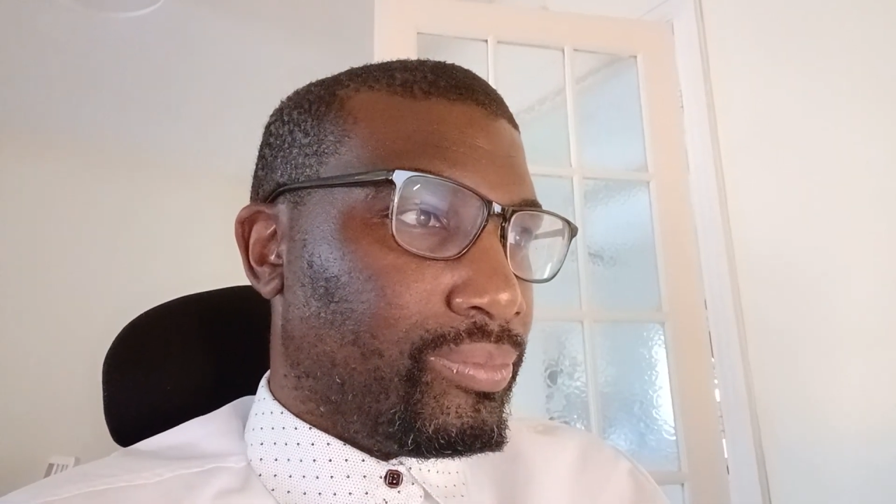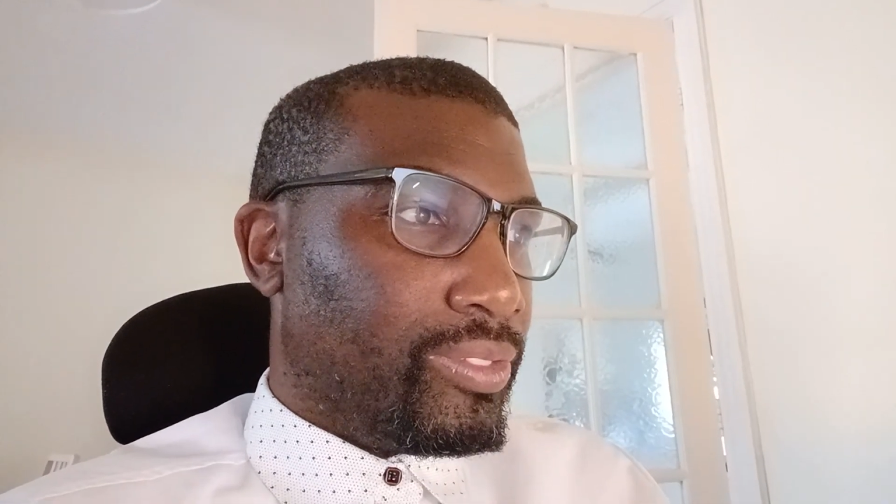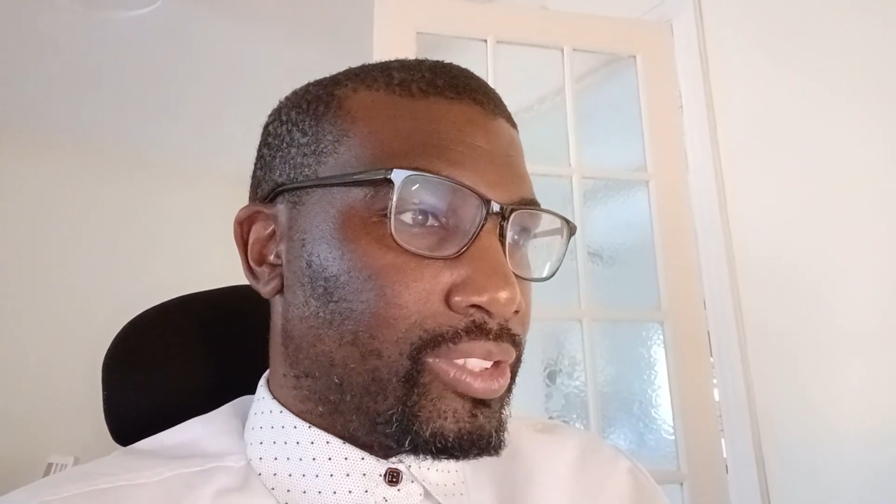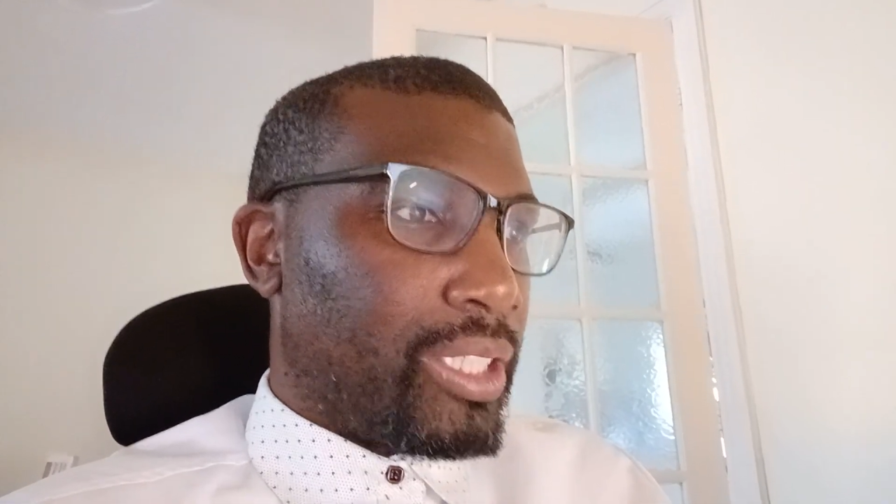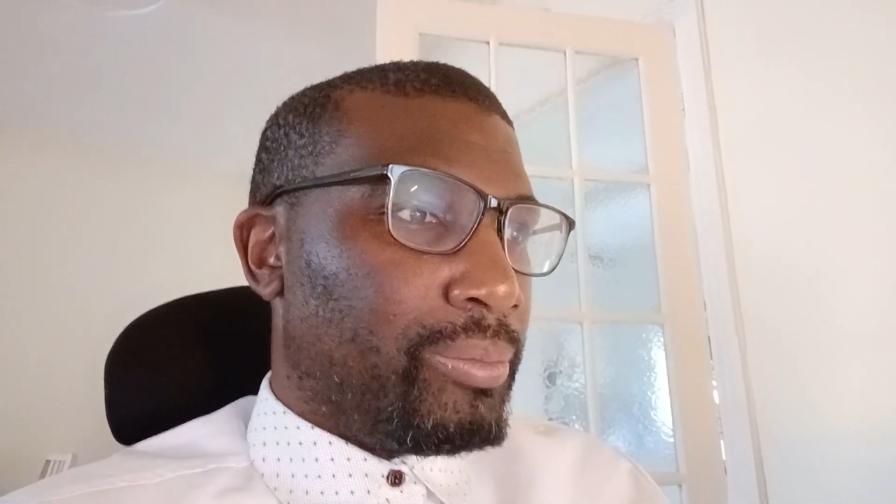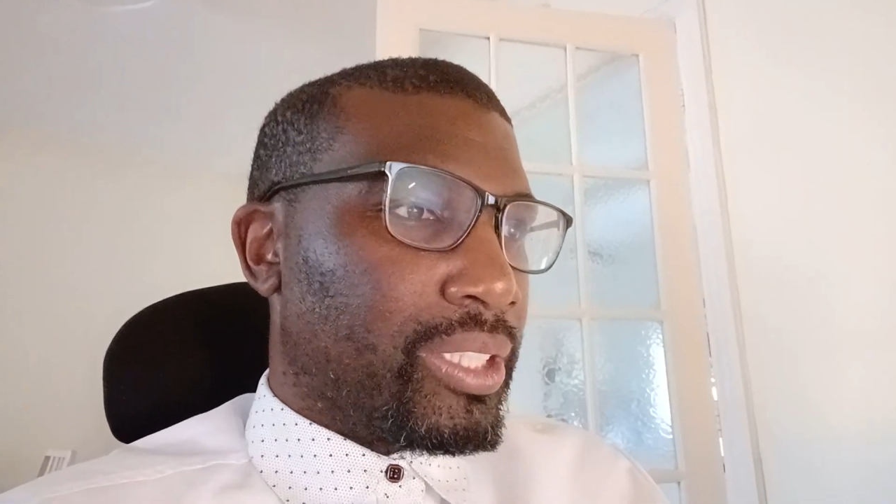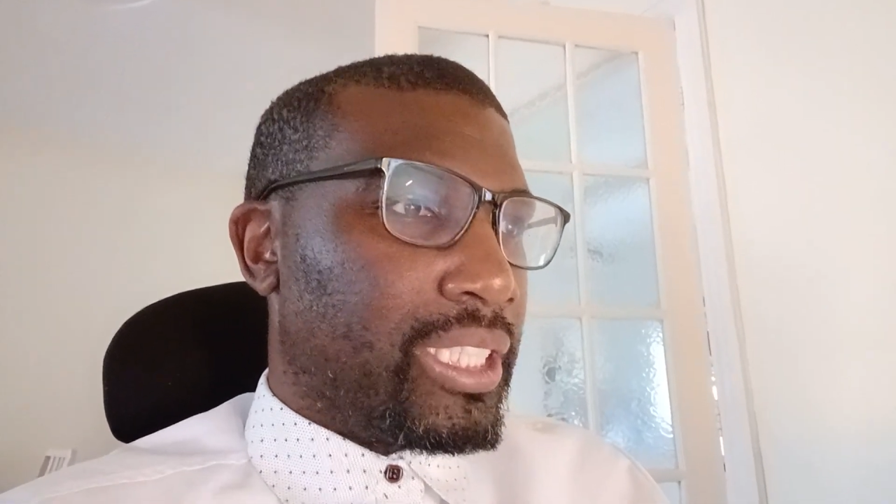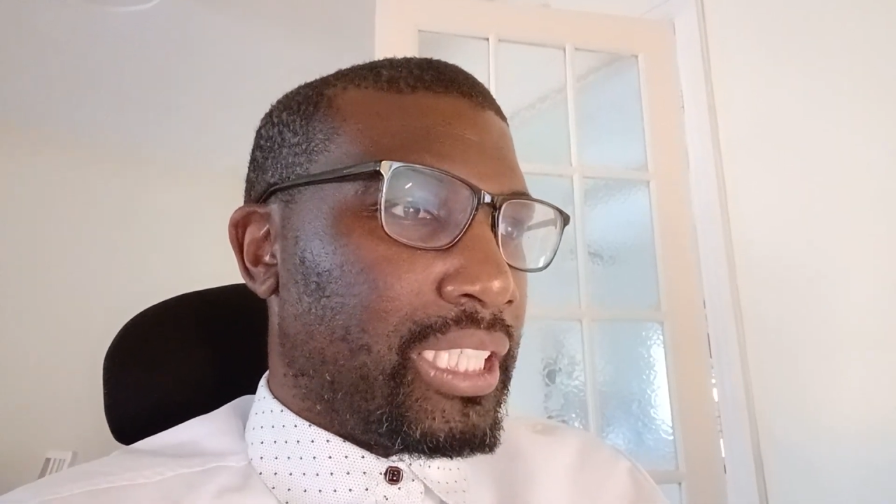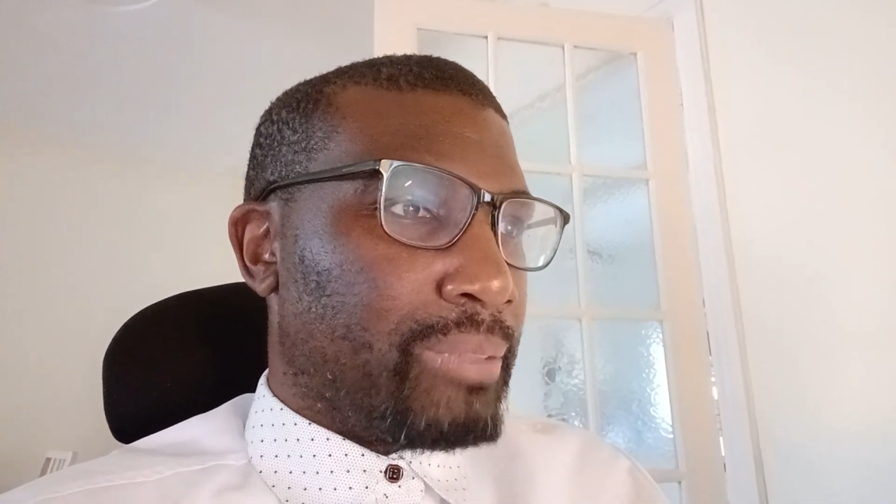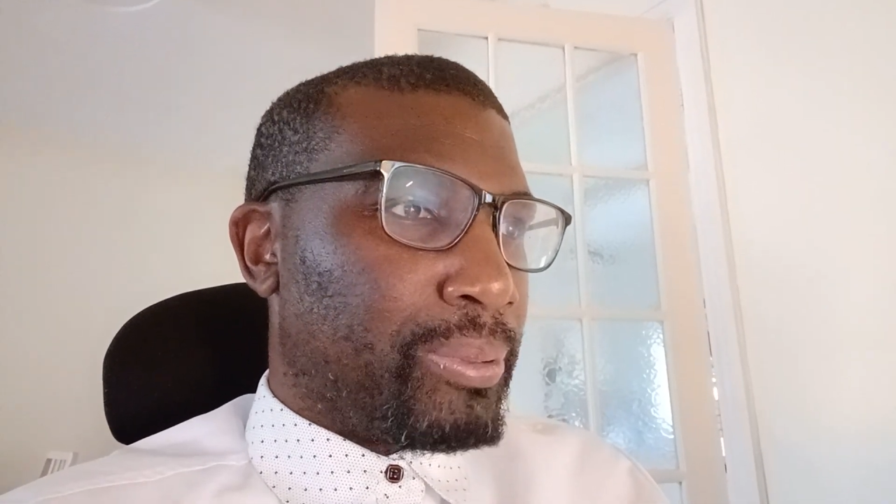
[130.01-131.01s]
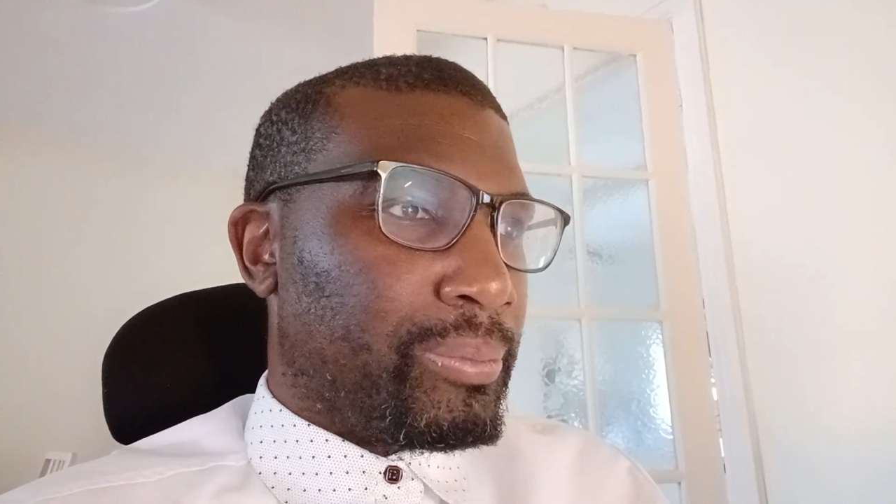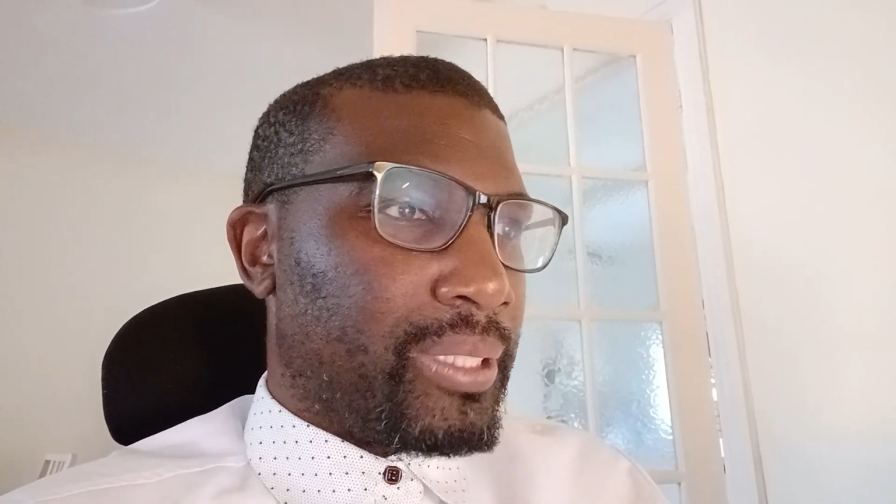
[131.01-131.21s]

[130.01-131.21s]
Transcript: So I'm looking at the Premier